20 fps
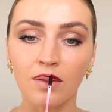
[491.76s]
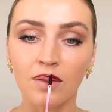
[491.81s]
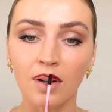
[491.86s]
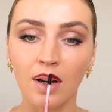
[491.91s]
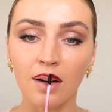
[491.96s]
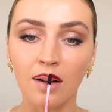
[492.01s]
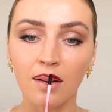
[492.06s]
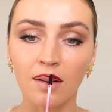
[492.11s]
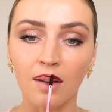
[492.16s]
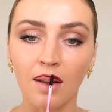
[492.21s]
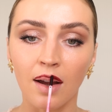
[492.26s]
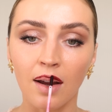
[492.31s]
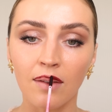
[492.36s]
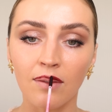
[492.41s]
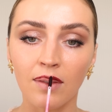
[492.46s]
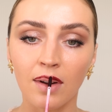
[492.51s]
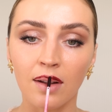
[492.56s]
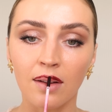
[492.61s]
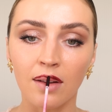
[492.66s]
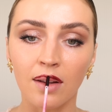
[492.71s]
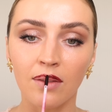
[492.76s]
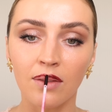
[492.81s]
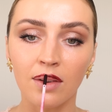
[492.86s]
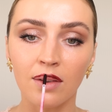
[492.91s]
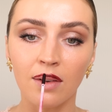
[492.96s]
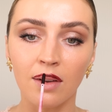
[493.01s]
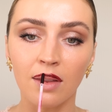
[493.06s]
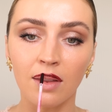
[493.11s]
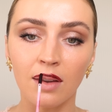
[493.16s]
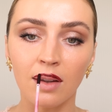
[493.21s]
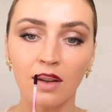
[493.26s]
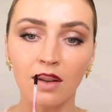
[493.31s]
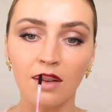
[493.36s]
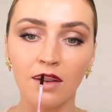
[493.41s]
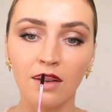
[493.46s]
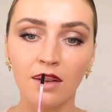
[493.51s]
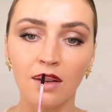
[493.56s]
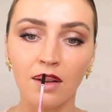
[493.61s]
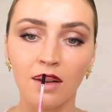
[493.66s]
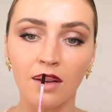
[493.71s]
I'm trying to line my lips with
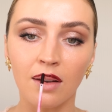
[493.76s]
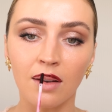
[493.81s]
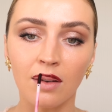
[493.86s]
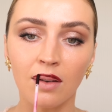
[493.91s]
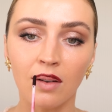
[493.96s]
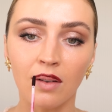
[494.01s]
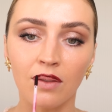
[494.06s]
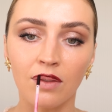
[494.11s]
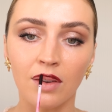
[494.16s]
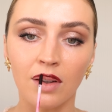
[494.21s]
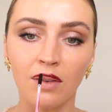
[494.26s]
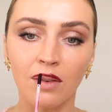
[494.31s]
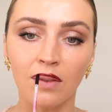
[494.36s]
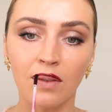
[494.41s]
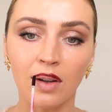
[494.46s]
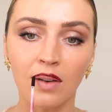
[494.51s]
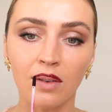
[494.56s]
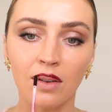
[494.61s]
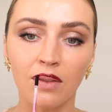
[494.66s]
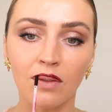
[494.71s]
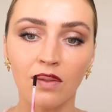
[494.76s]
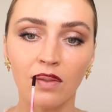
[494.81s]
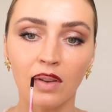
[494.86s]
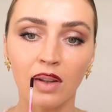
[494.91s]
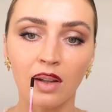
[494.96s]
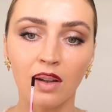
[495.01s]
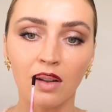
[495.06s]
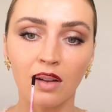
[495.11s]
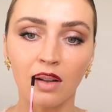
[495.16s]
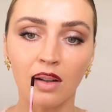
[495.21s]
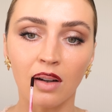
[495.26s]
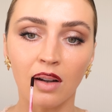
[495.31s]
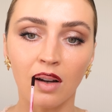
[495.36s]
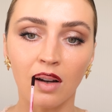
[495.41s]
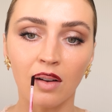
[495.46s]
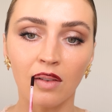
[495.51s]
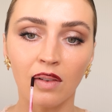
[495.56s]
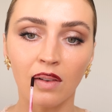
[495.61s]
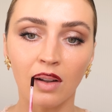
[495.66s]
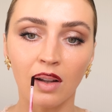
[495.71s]
this, and then hopefully we'll be able to peel it
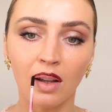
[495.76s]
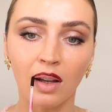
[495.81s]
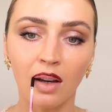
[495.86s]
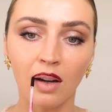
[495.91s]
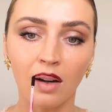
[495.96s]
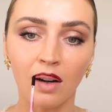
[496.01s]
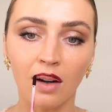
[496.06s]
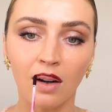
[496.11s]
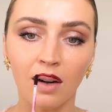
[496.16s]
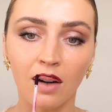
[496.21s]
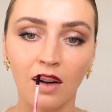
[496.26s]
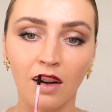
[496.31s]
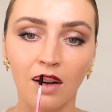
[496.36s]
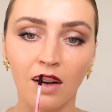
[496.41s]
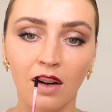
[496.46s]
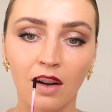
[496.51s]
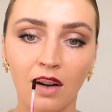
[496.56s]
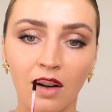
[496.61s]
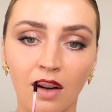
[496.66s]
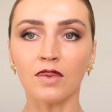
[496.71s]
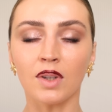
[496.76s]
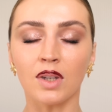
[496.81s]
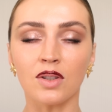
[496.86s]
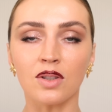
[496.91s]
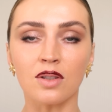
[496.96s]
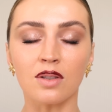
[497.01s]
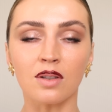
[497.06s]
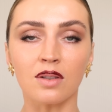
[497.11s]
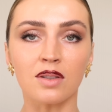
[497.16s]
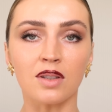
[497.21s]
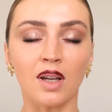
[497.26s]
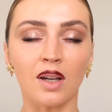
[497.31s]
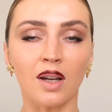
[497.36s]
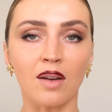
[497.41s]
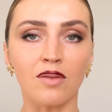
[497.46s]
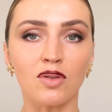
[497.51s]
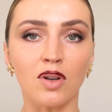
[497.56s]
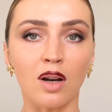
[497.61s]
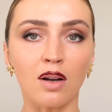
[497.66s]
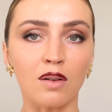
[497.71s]
off later. It just looks like
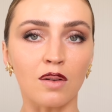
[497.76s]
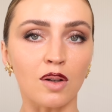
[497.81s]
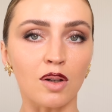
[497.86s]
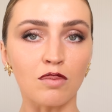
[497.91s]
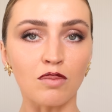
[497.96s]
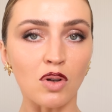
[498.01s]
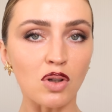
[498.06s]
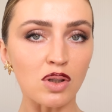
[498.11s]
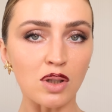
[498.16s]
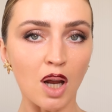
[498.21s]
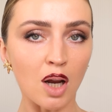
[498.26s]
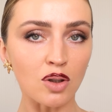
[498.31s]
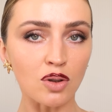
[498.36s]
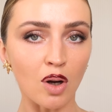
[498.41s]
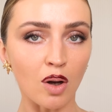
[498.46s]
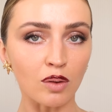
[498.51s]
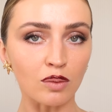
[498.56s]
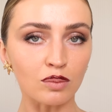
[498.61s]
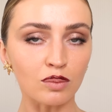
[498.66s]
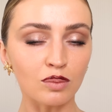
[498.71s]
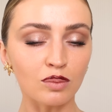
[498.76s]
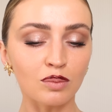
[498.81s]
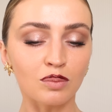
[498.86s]
I've drawn a little mustache on.